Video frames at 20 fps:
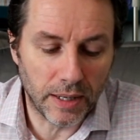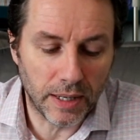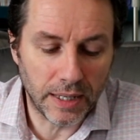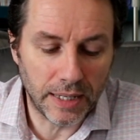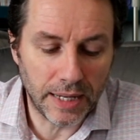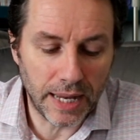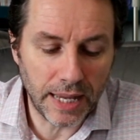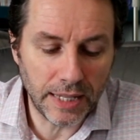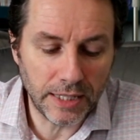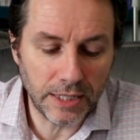
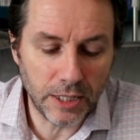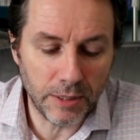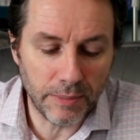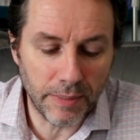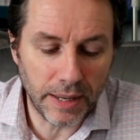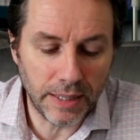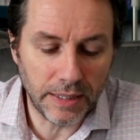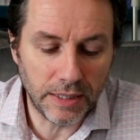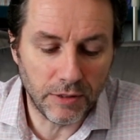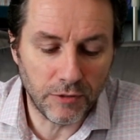An
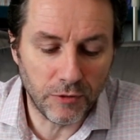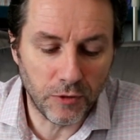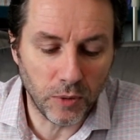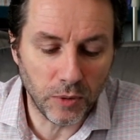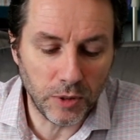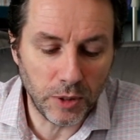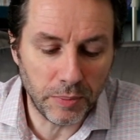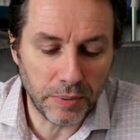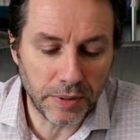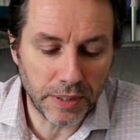estimated
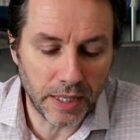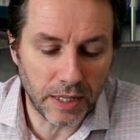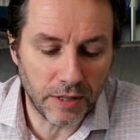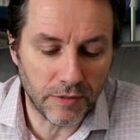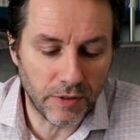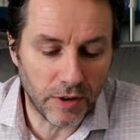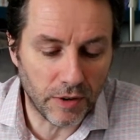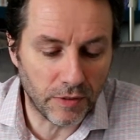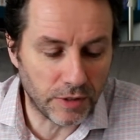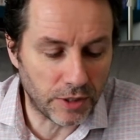40% of
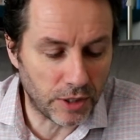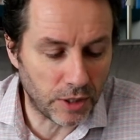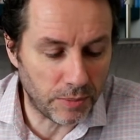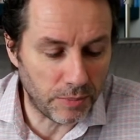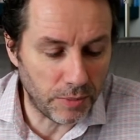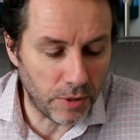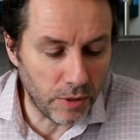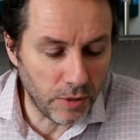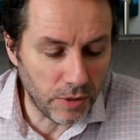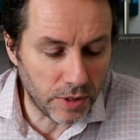Elvis's
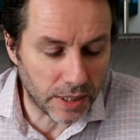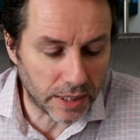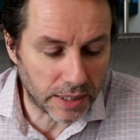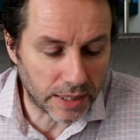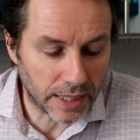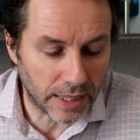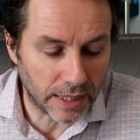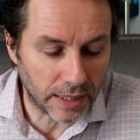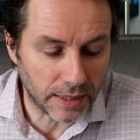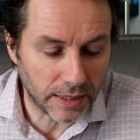music
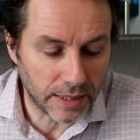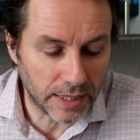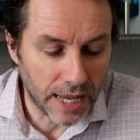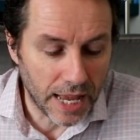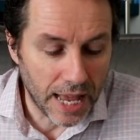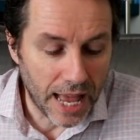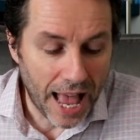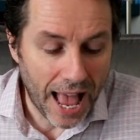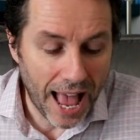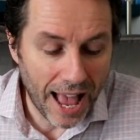sales
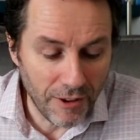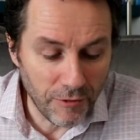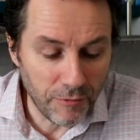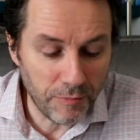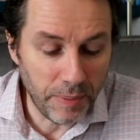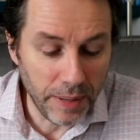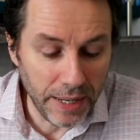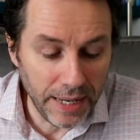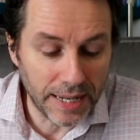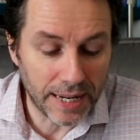have
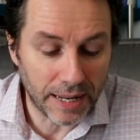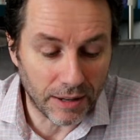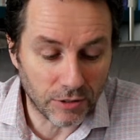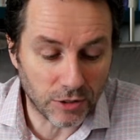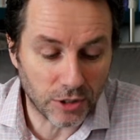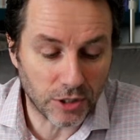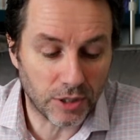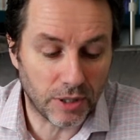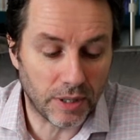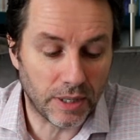been
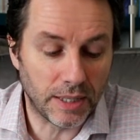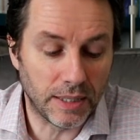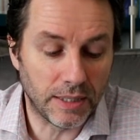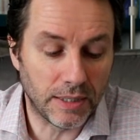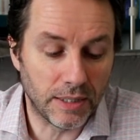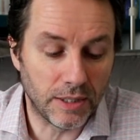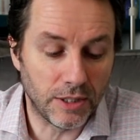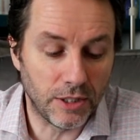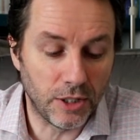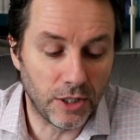outside
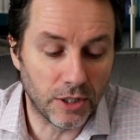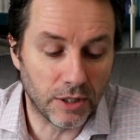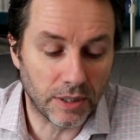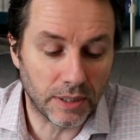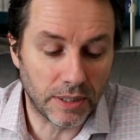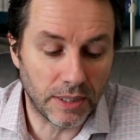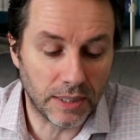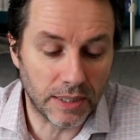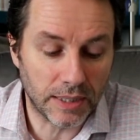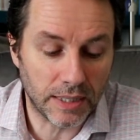the
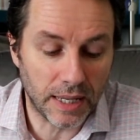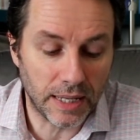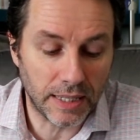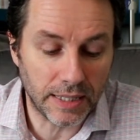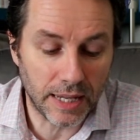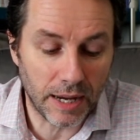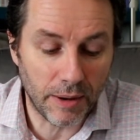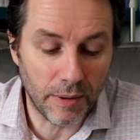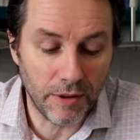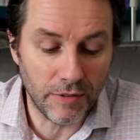United
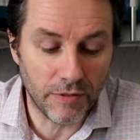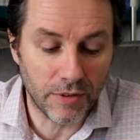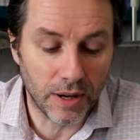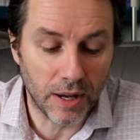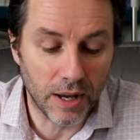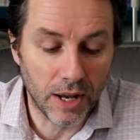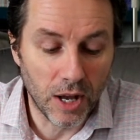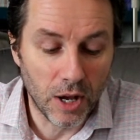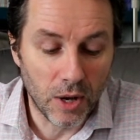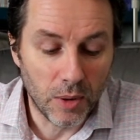States. However,
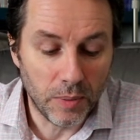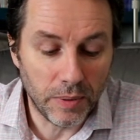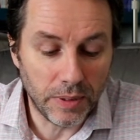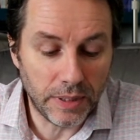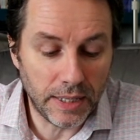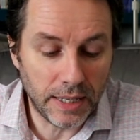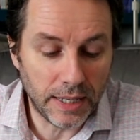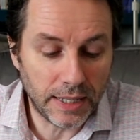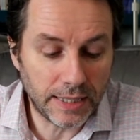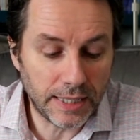with
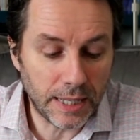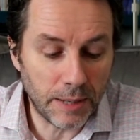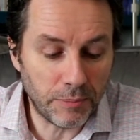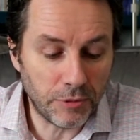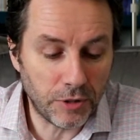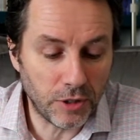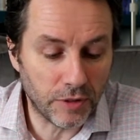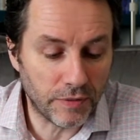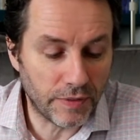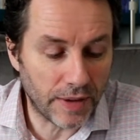the
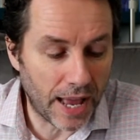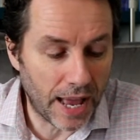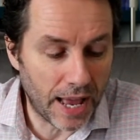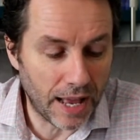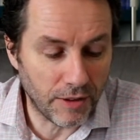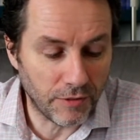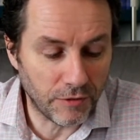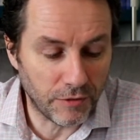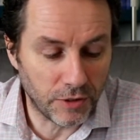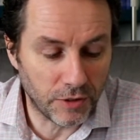exception of a
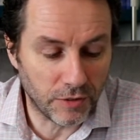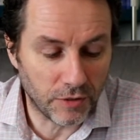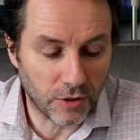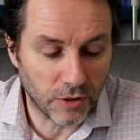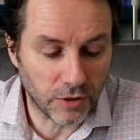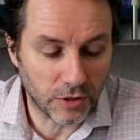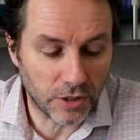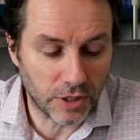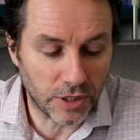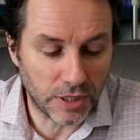handful of
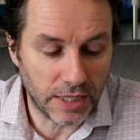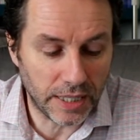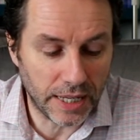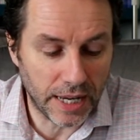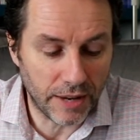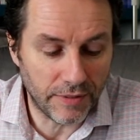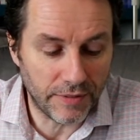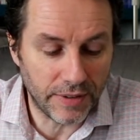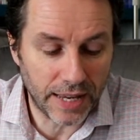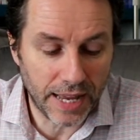concerts he
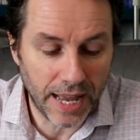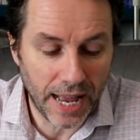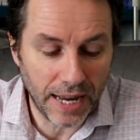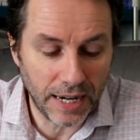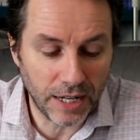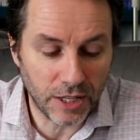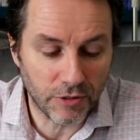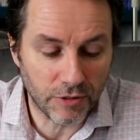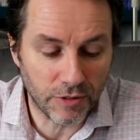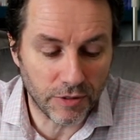gave in
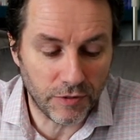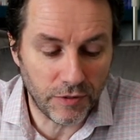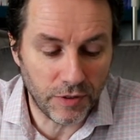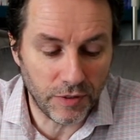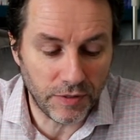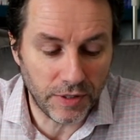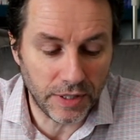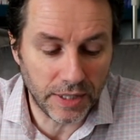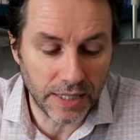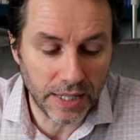Canada in
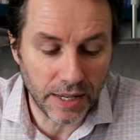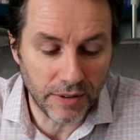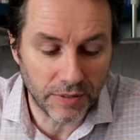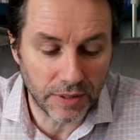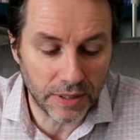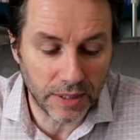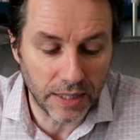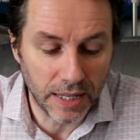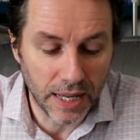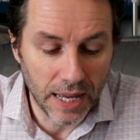
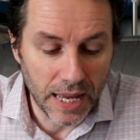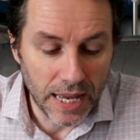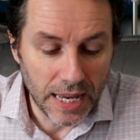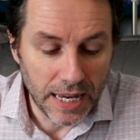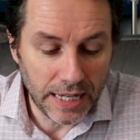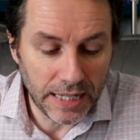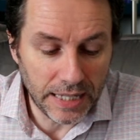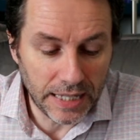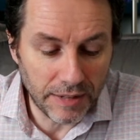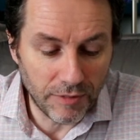'57,
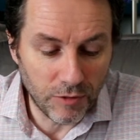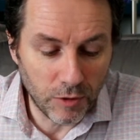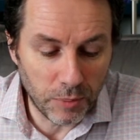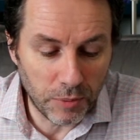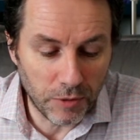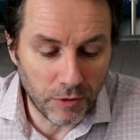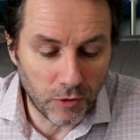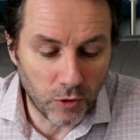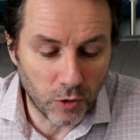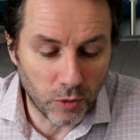he never
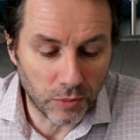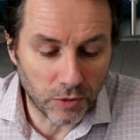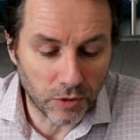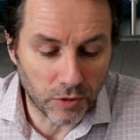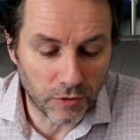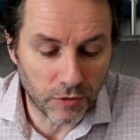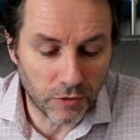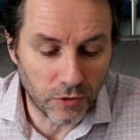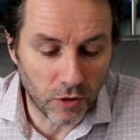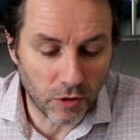performed
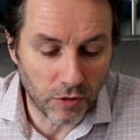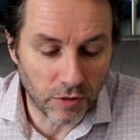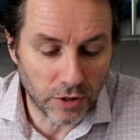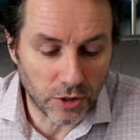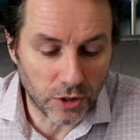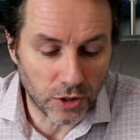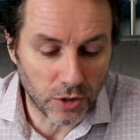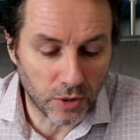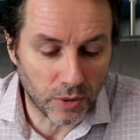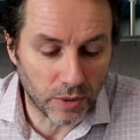on foreign
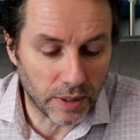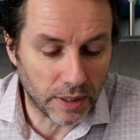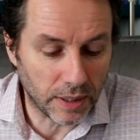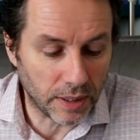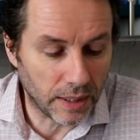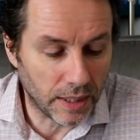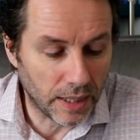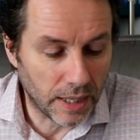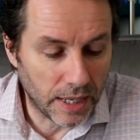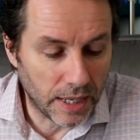soil.